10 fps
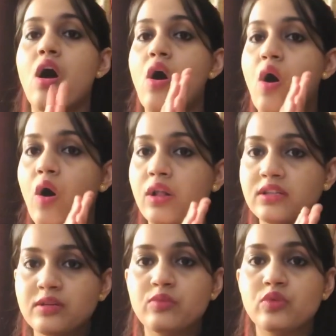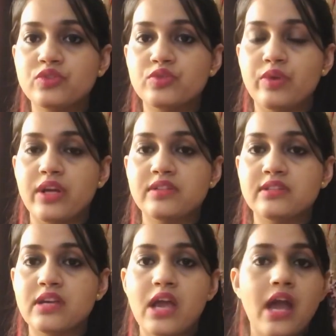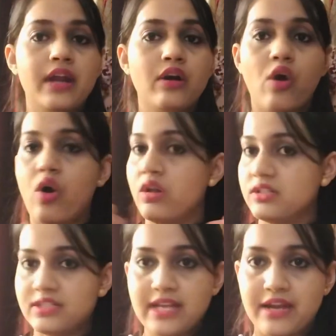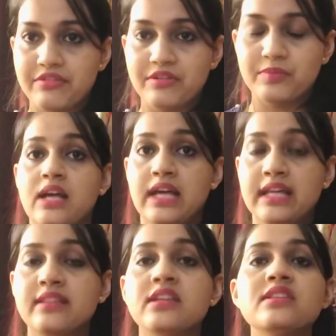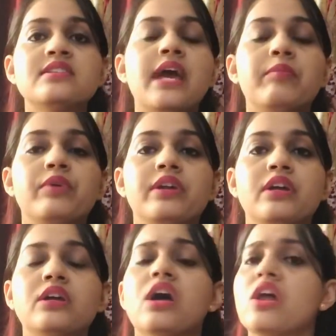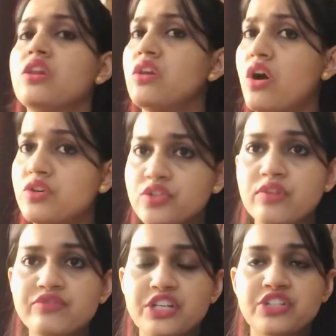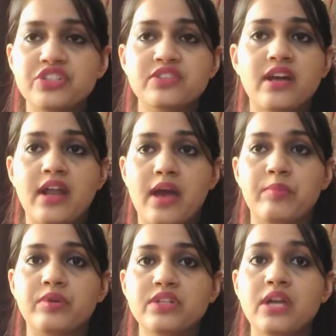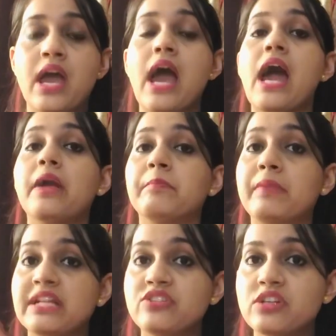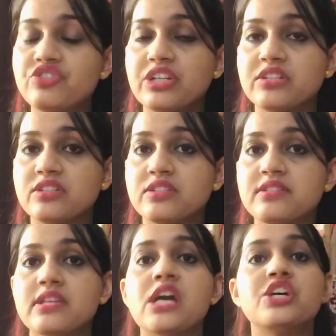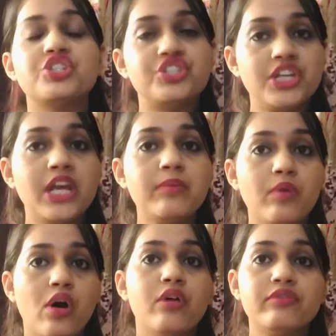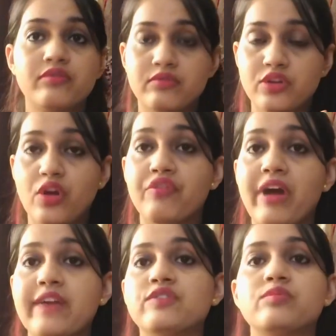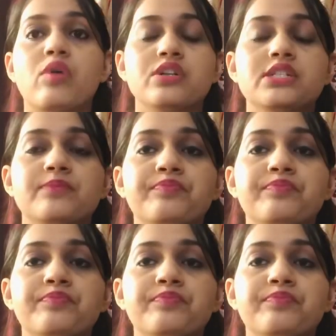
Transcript: all the mood swings and all the tantrums. In this time period, lots of changes are happened and major changes shape of your wife's body.